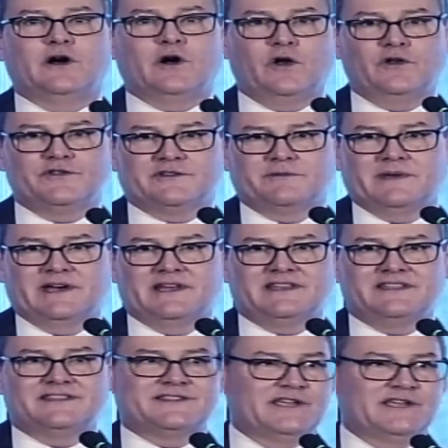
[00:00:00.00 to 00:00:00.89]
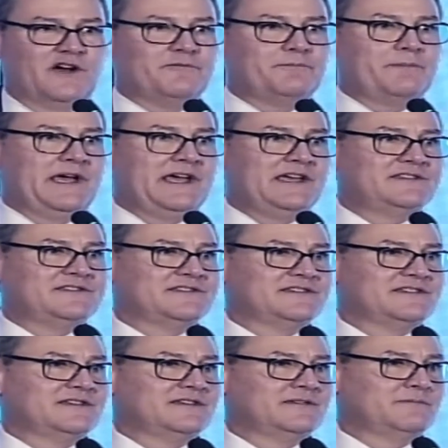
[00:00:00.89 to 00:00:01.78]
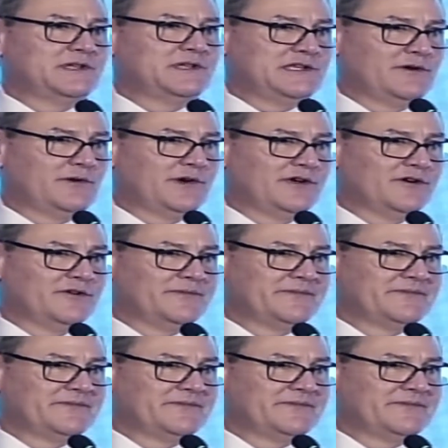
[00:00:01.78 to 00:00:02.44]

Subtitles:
ultimate self-paced material.